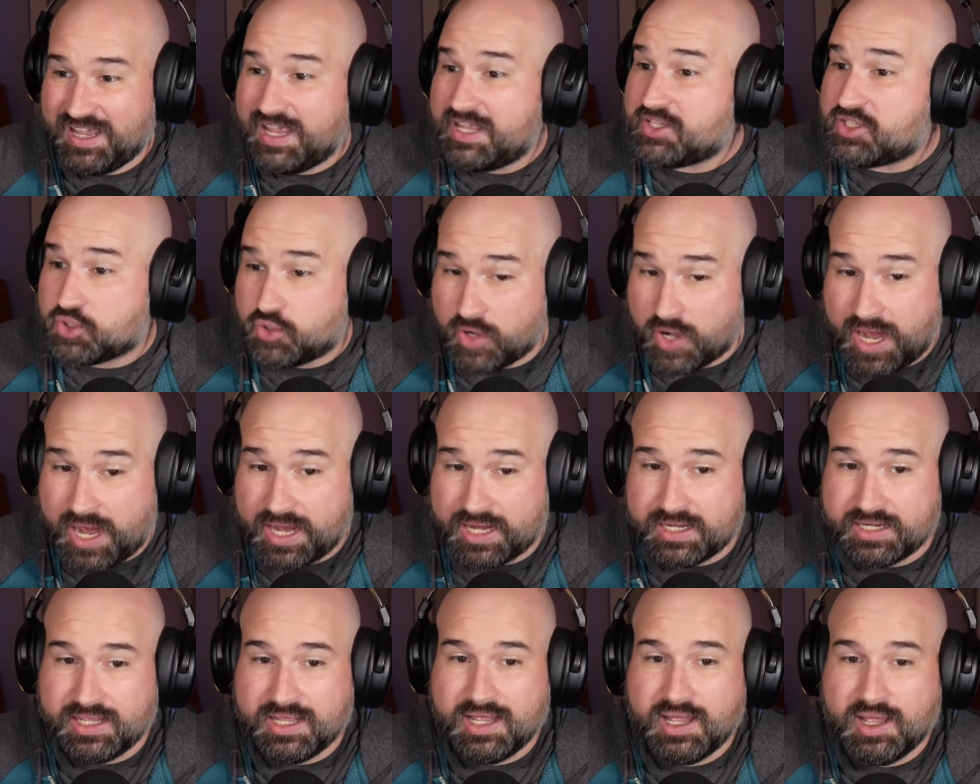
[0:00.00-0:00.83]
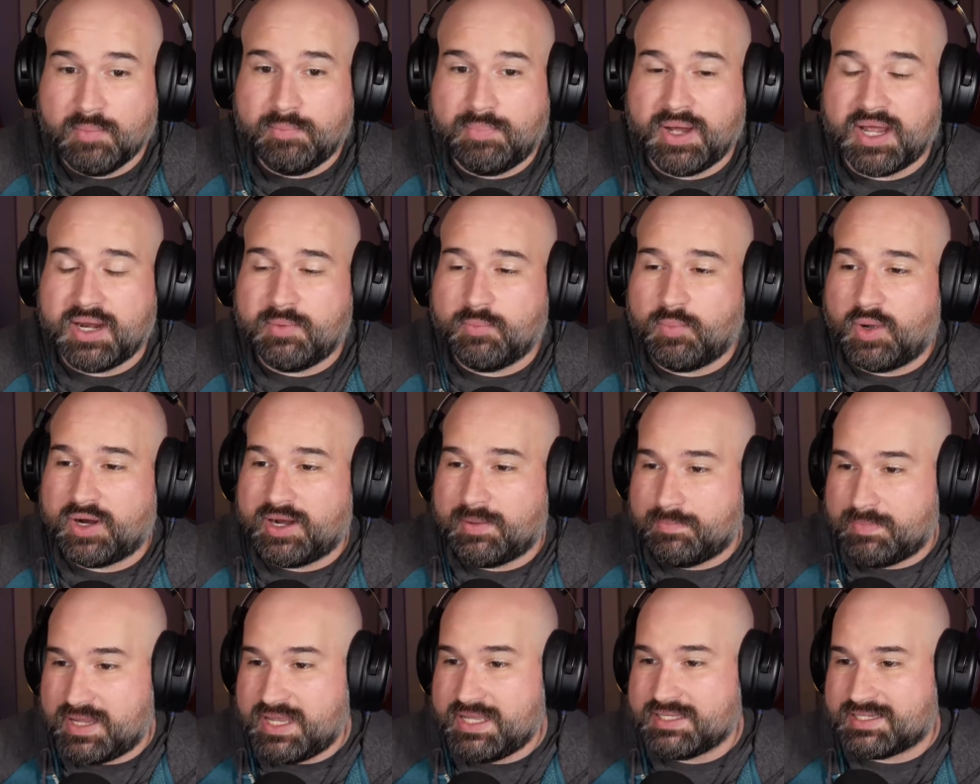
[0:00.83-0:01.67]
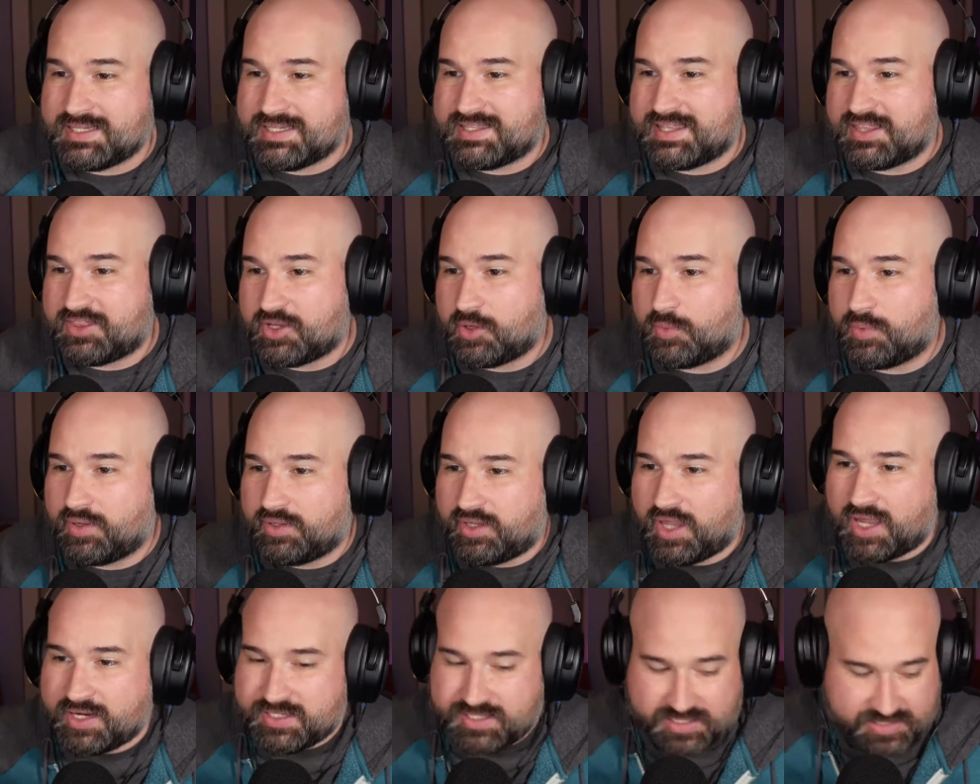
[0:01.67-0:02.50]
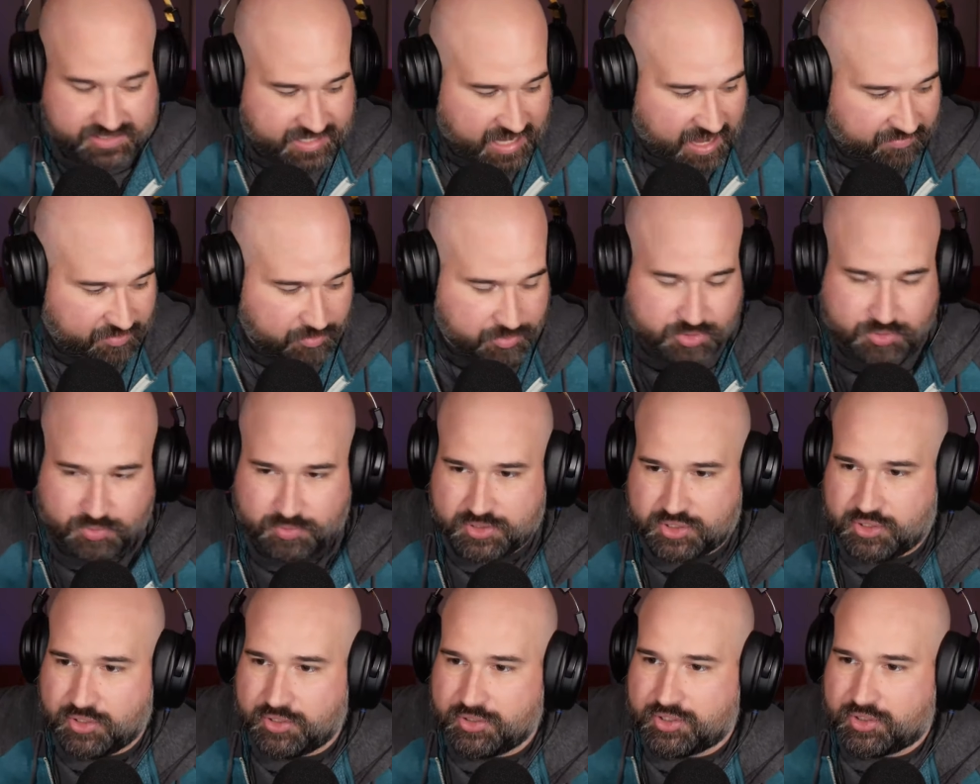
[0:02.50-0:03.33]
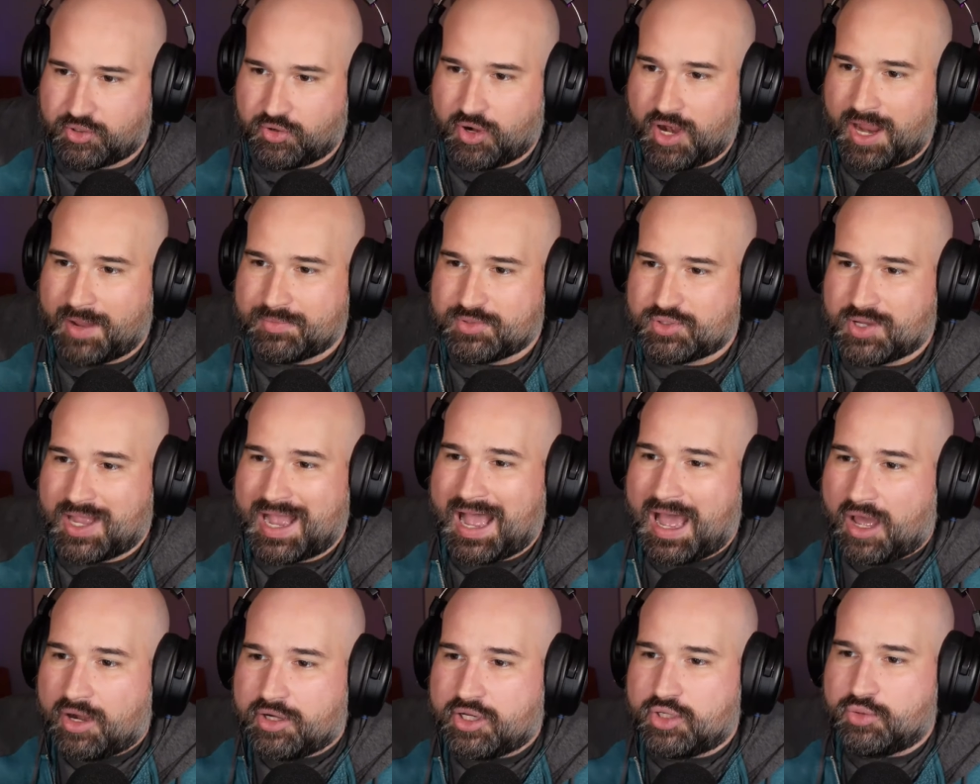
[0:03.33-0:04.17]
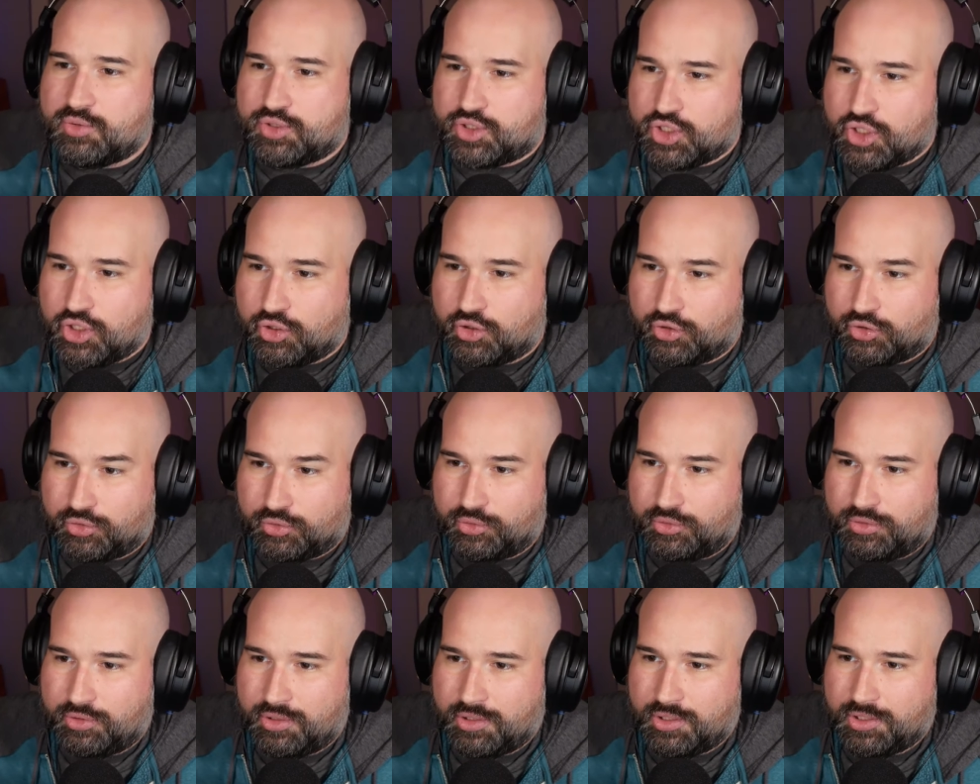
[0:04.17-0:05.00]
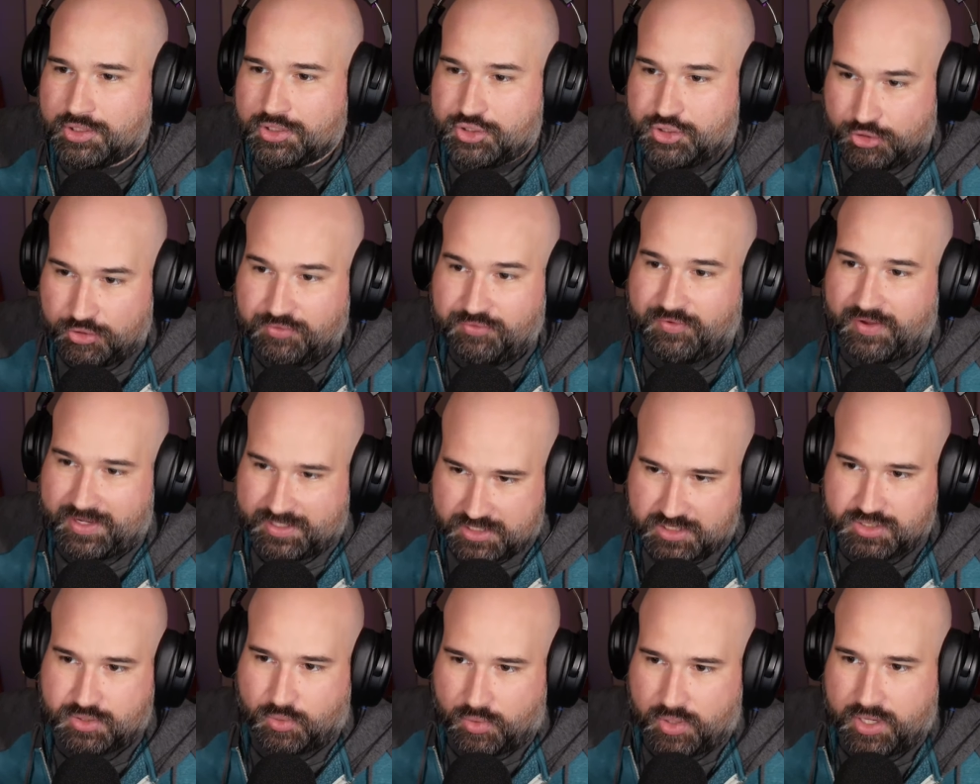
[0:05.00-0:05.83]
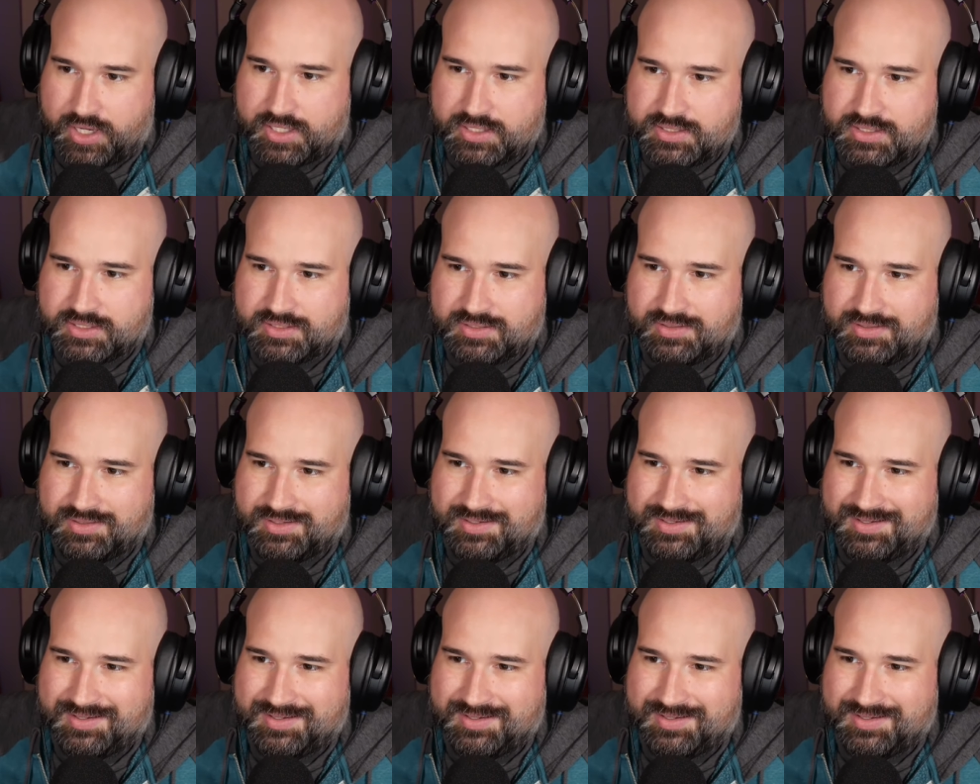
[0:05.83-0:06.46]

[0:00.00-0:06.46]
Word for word: It's great, but what it means is that they're reluctant to have him to return to crime. So how do you do Two Face stories?